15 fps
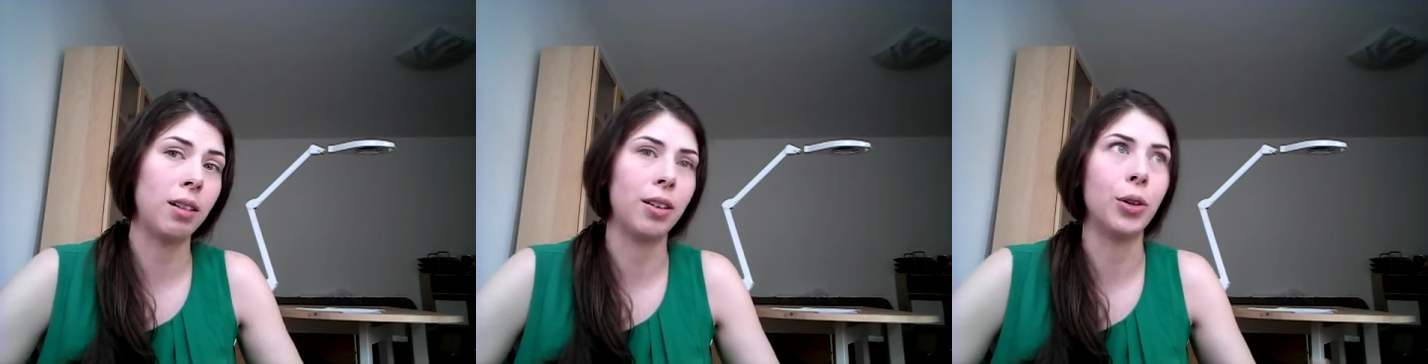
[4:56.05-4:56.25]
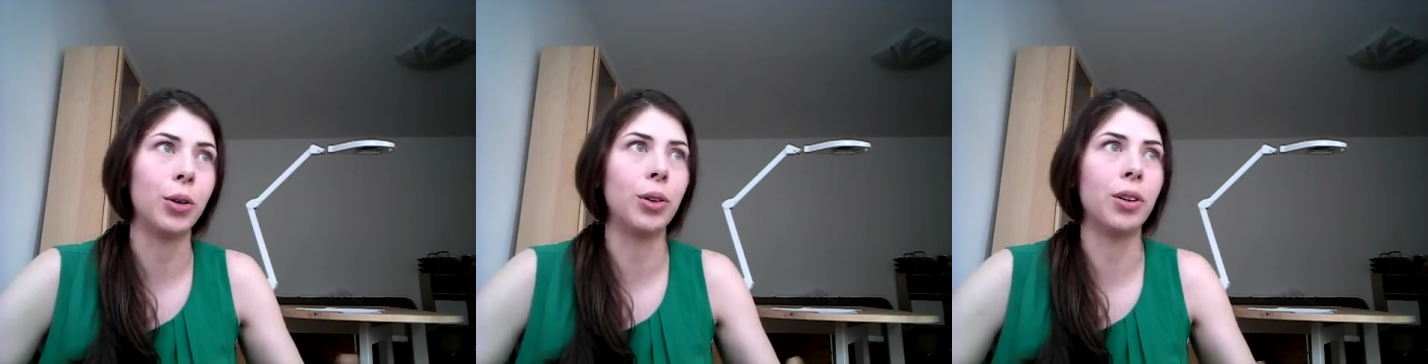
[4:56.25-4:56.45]

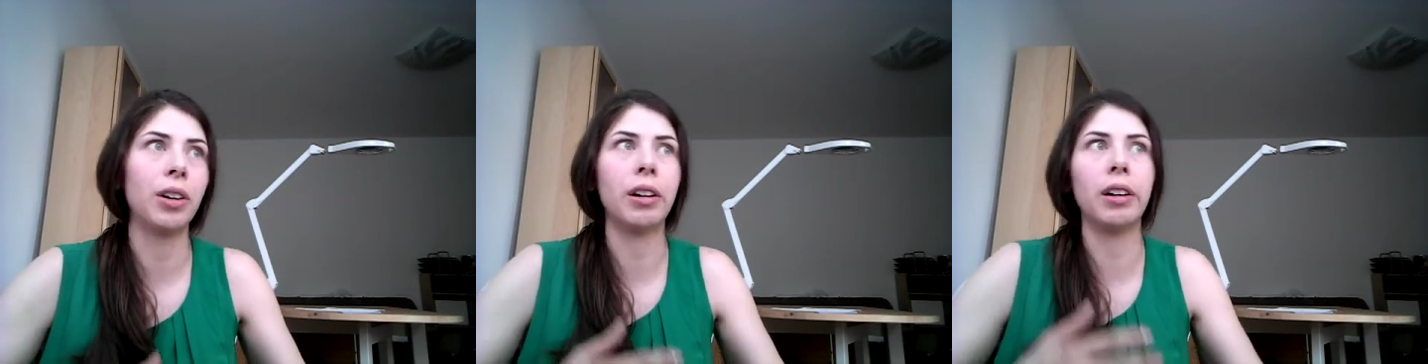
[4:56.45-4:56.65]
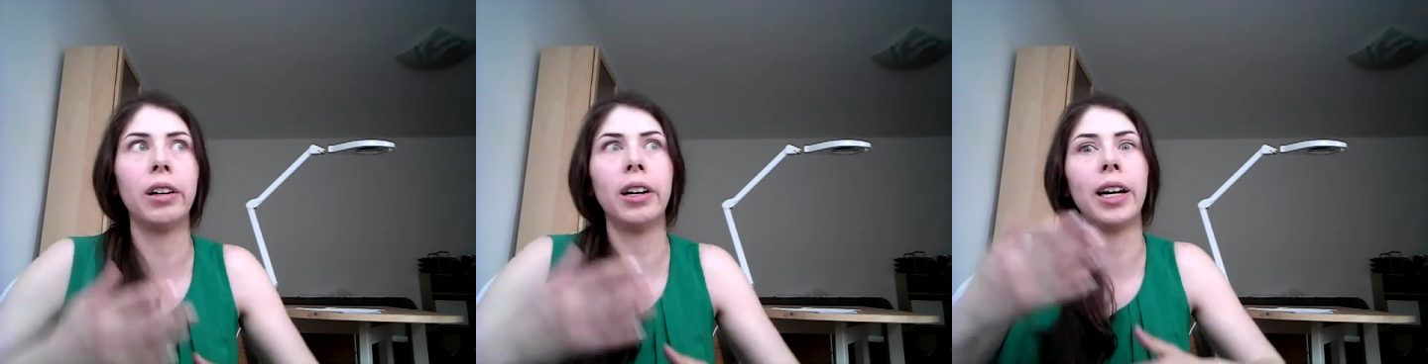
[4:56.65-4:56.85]

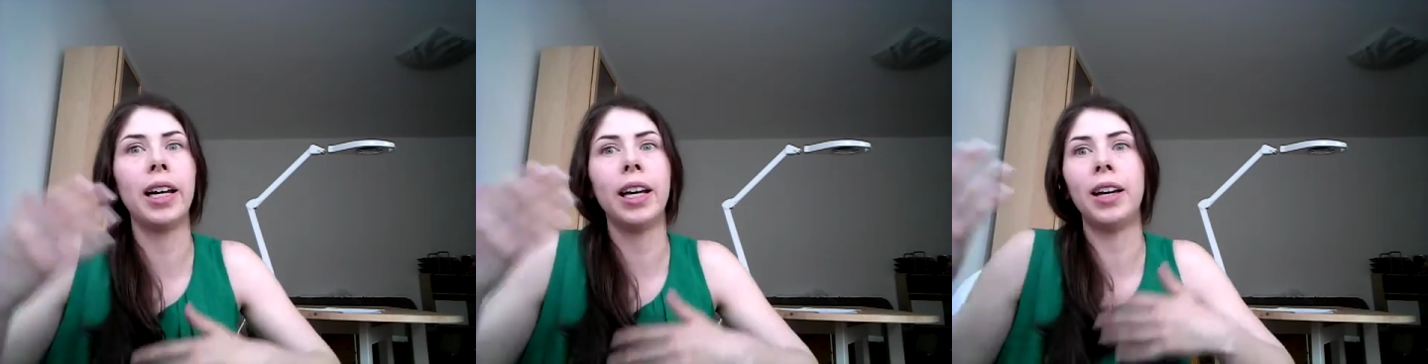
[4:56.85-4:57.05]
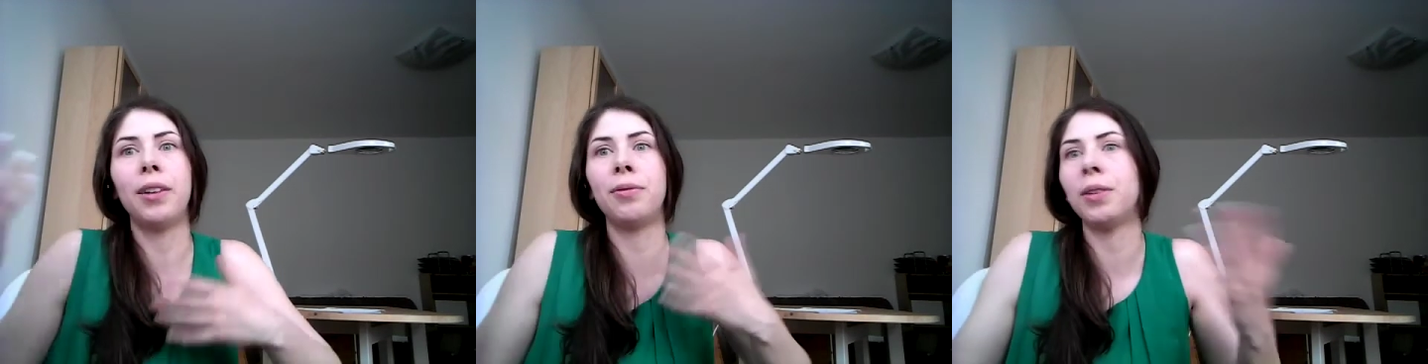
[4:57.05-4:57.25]
or
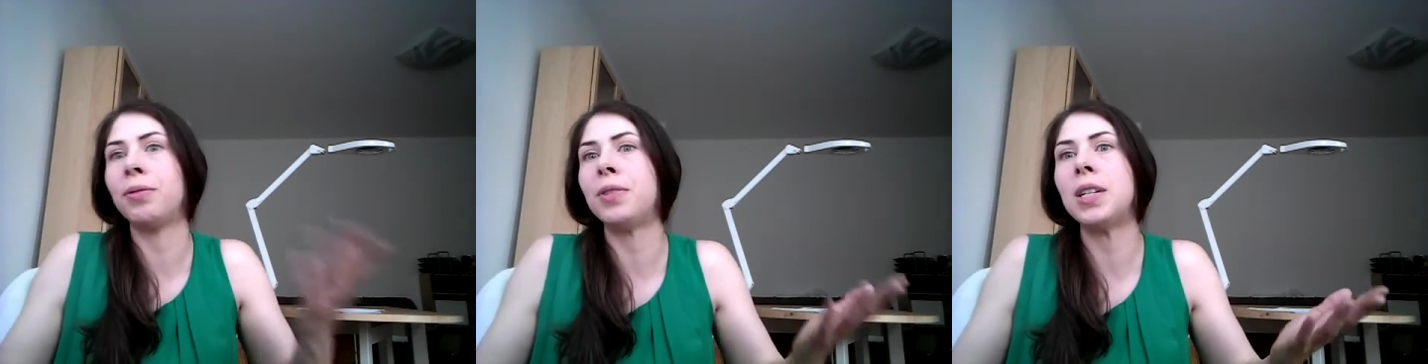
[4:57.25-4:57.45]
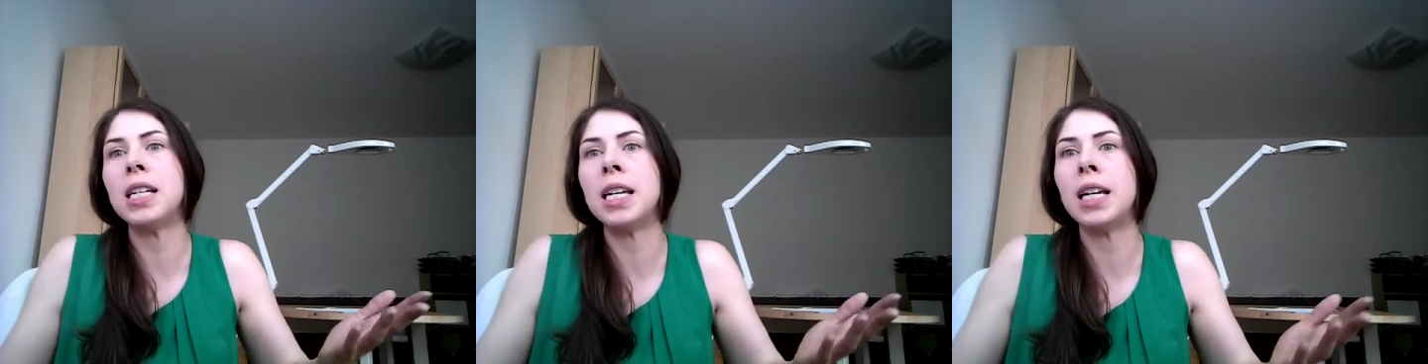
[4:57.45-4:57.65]
a
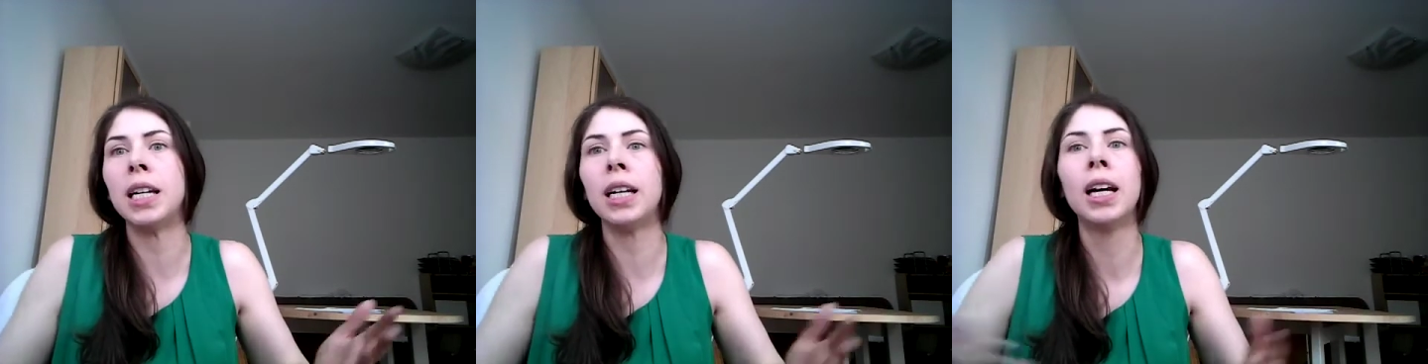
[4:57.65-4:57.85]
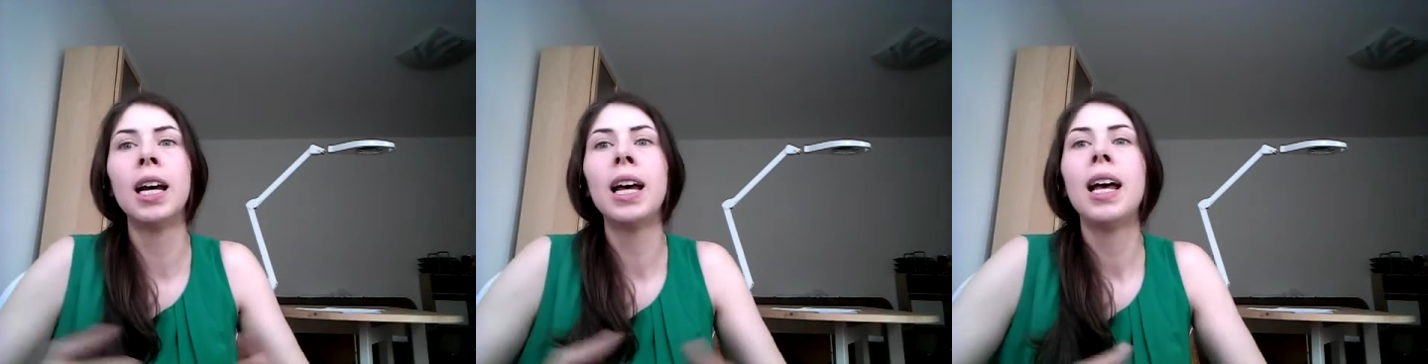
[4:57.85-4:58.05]
15,